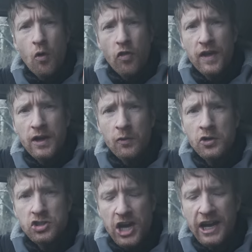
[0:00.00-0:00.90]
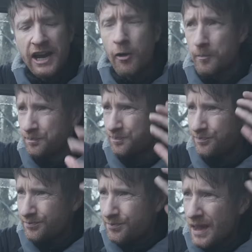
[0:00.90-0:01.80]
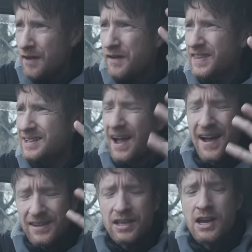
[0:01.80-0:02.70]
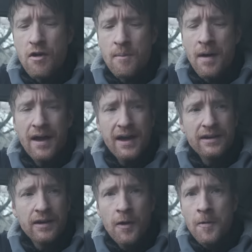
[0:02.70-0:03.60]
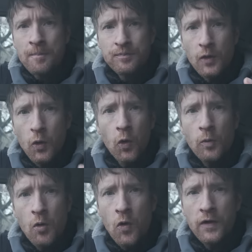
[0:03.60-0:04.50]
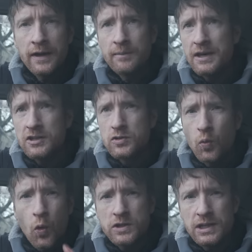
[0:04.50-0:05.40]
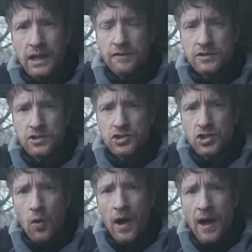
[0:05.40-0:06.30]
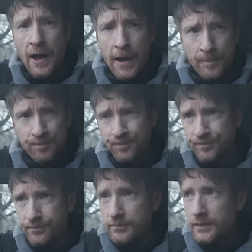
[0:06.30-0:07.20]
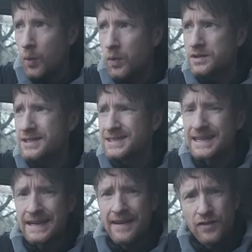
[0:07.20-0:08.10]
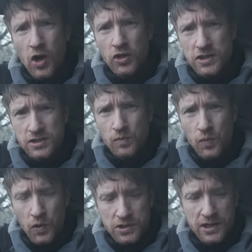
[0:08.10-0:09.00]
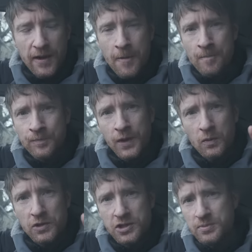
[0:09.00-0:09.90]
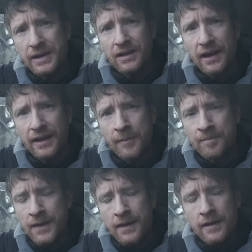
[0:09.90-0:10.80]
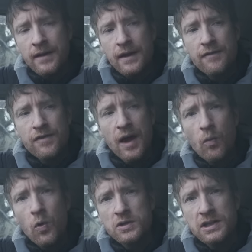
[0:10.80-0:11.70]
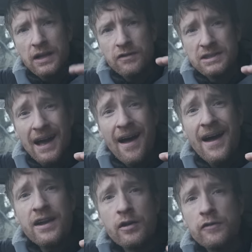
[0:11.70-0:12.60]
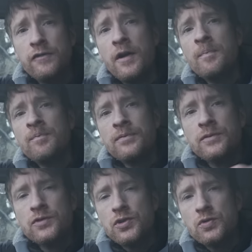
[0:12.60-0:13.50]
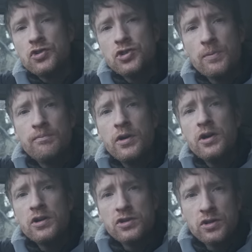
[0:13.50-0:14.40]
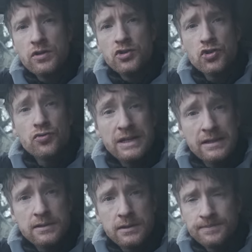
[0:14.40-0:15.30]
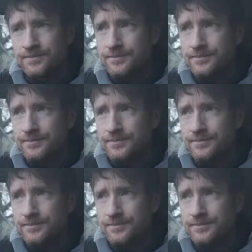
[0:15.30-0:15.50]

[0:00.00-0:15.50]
more thing I want to check out. I've had this idea in my head all morning because the water levels are so high. I want to see if Coniston Water, which is a big lake, if that water level is high enough to submerge the trees,